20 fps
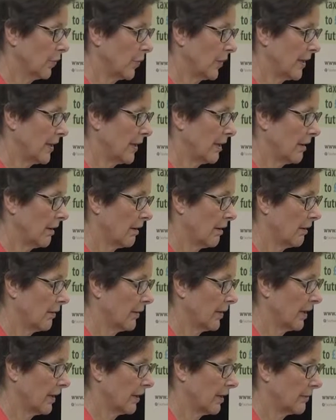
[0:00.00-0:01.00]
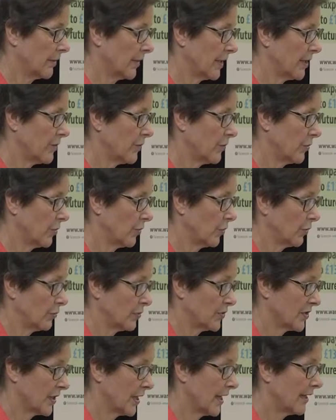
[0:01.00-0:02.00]
We are equal,
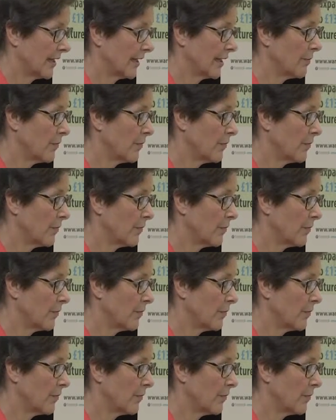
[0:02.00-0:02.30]
slightly